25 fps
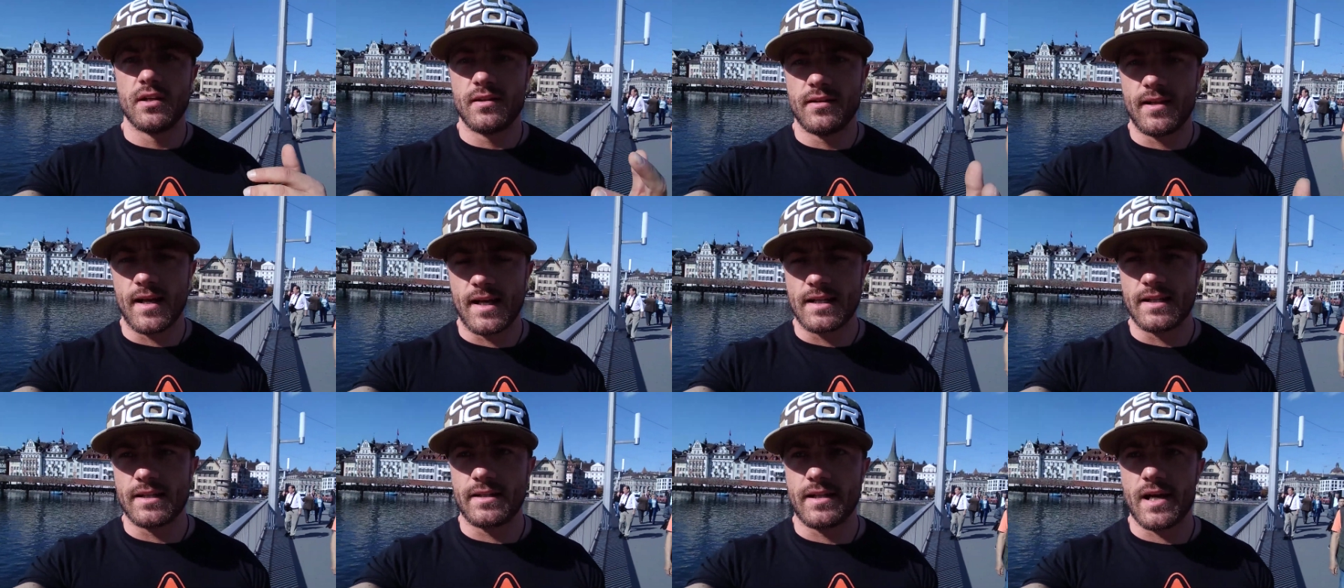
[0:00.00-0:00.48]

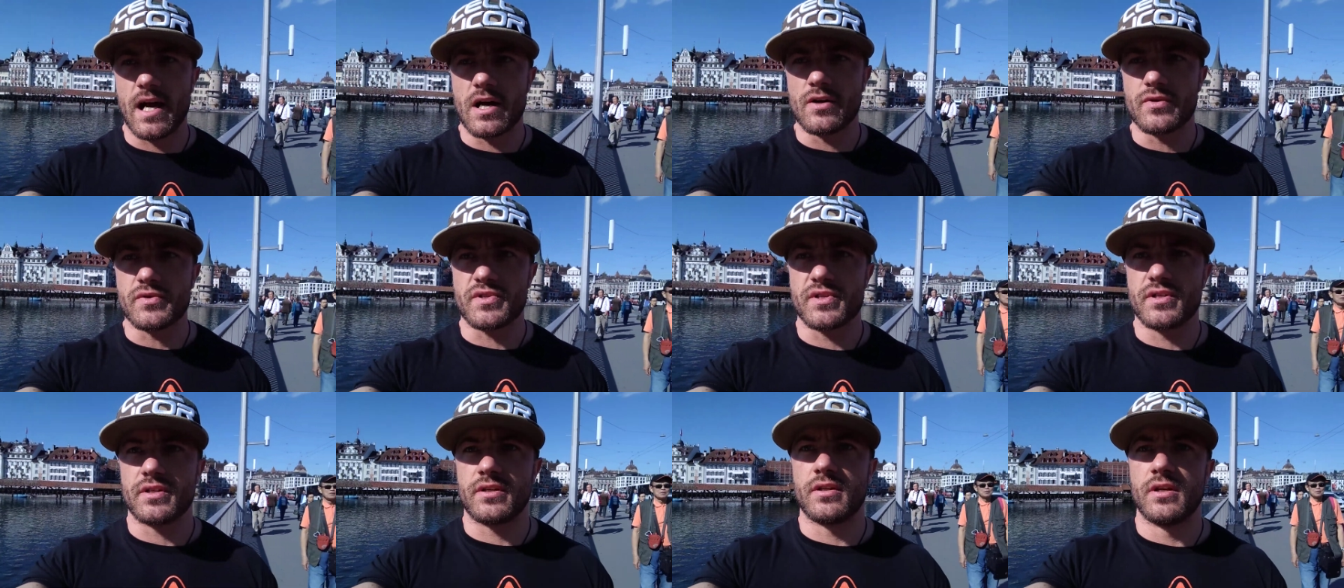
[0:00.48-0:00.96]
ten
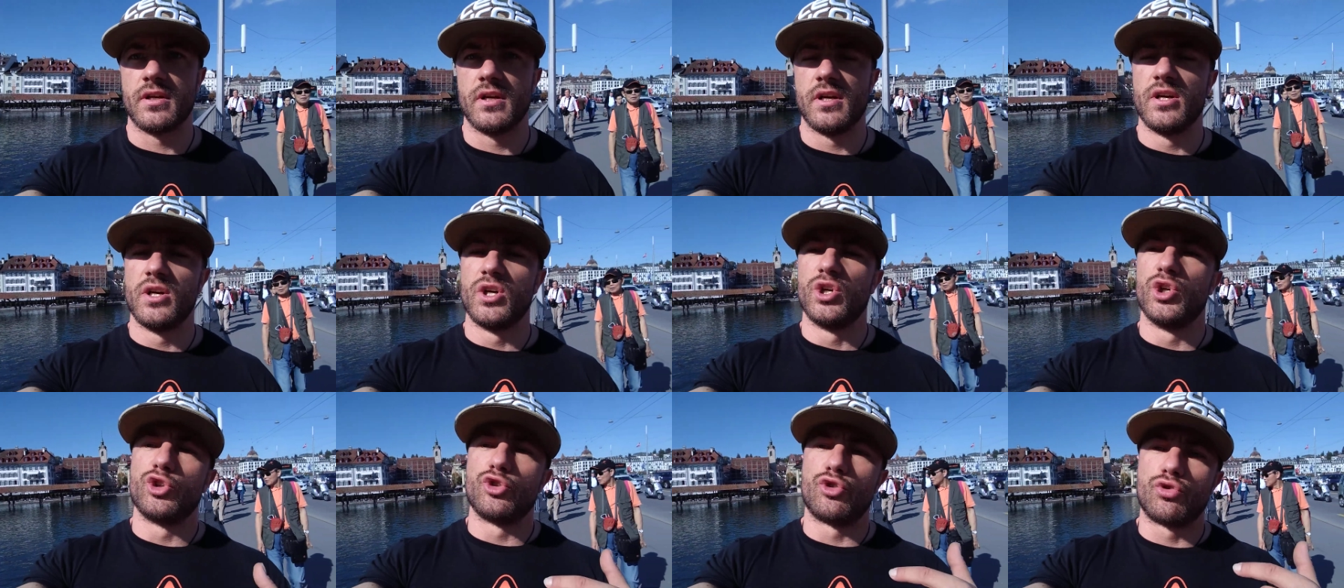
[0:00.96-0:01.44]
thousand
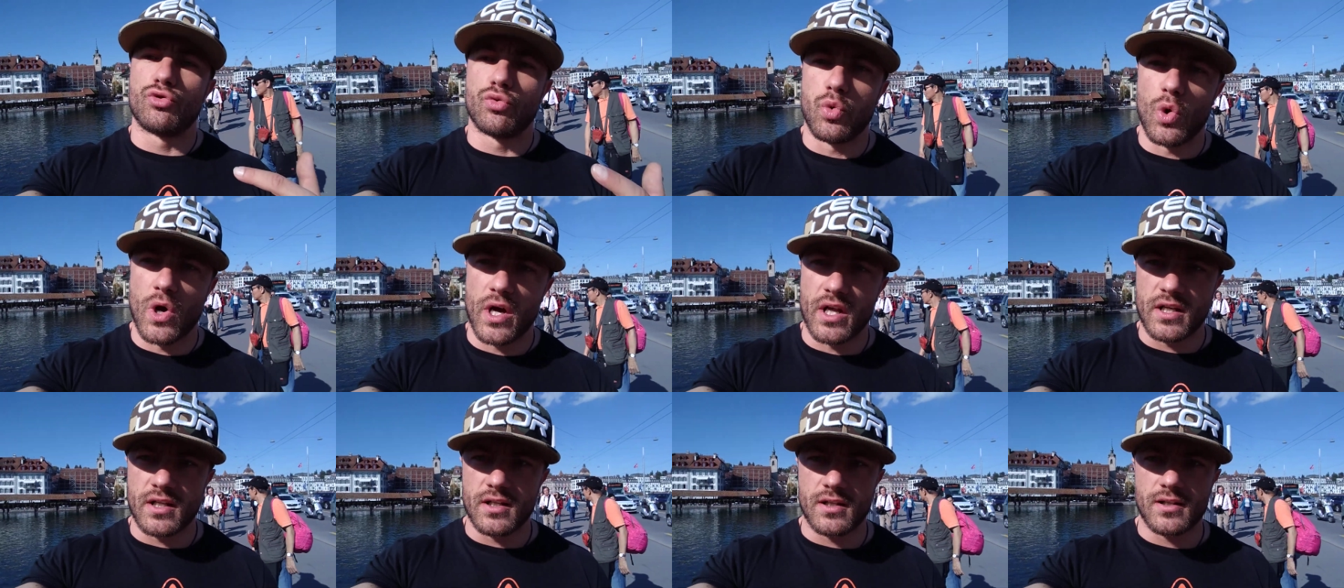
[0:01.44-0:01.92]

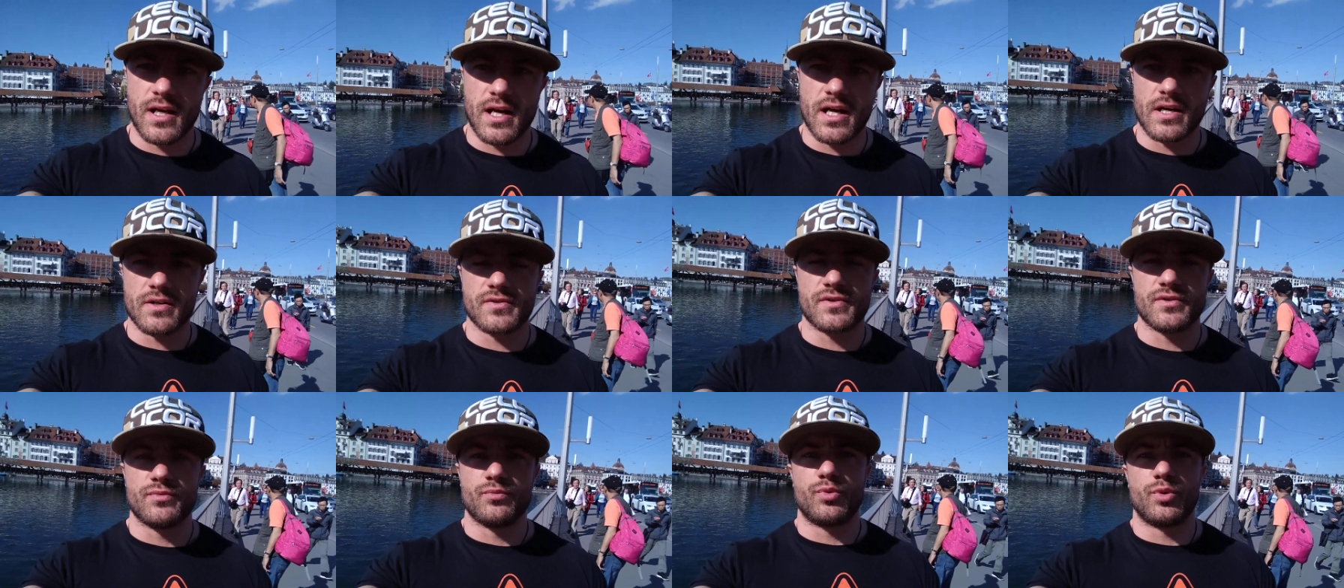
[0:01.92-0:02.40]

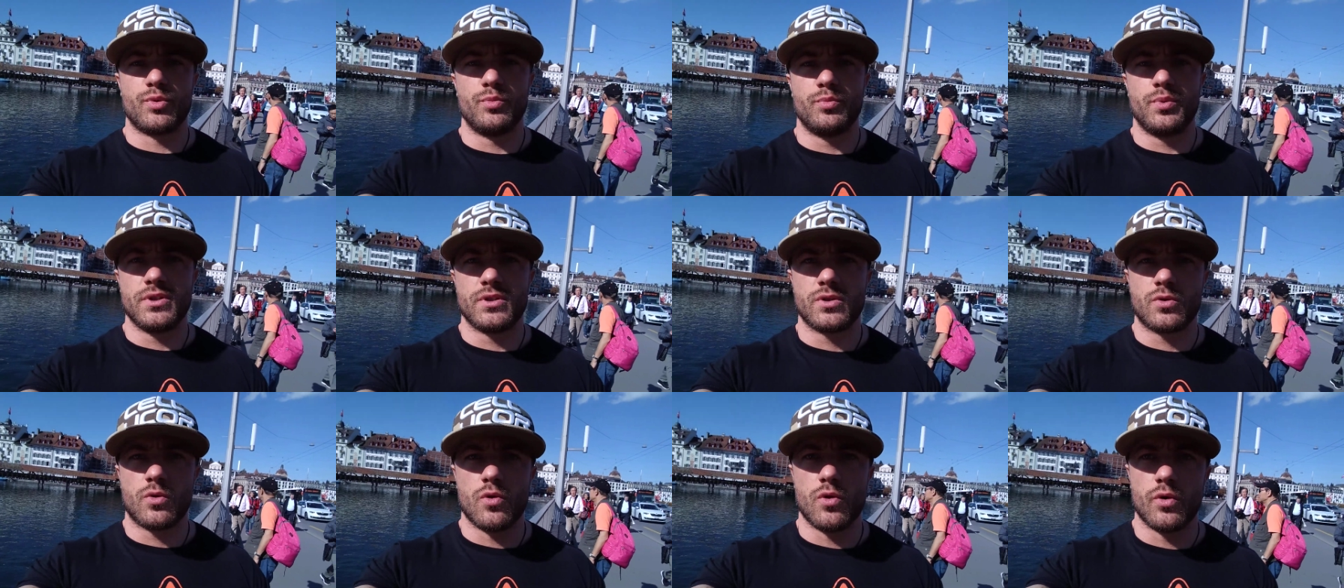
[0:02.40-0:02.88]
20,000 for
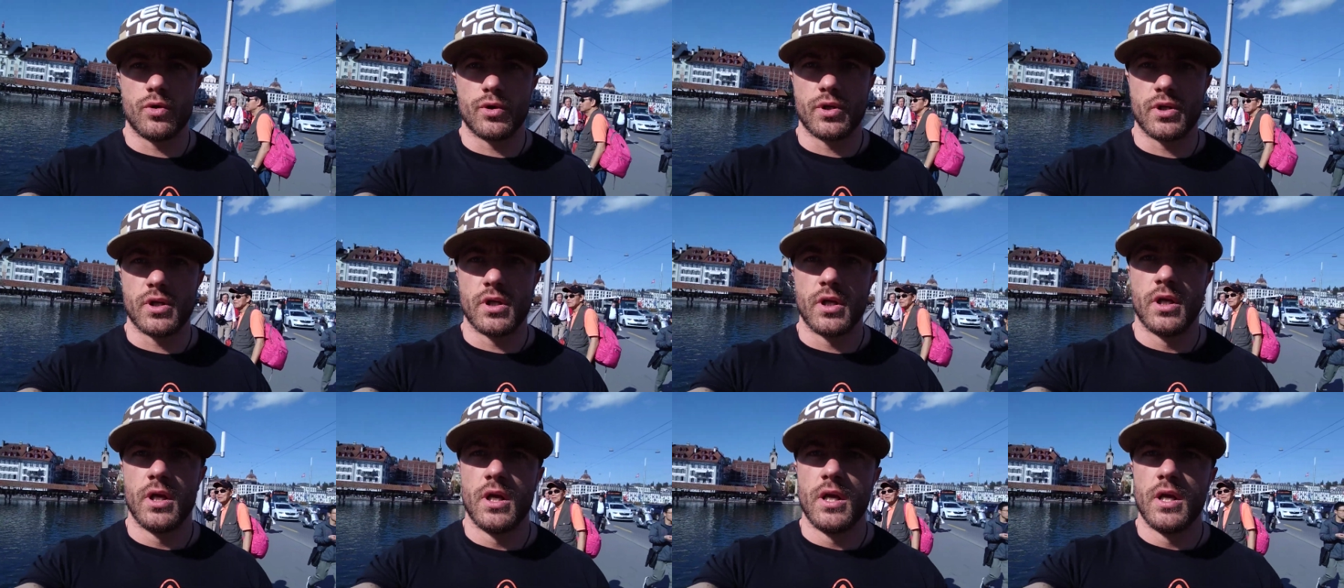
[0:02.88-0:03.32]
Bitcoin.